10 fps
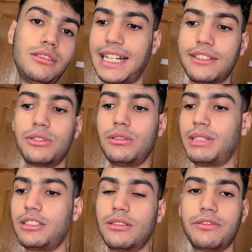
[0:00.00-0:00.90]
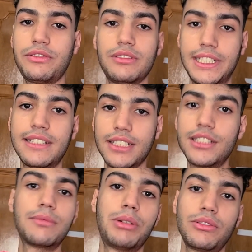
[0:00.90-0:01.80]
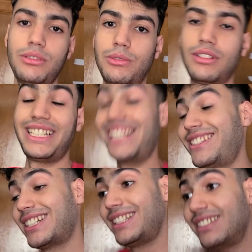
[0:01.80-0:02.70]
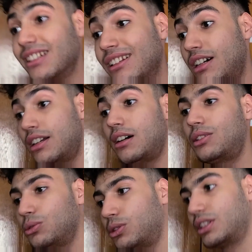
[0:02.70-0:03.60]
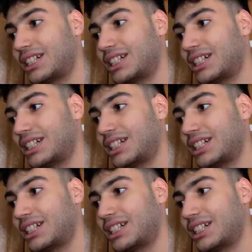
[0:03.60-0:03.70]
I told myself that it's possible. Yes, I needed a lot of hard work.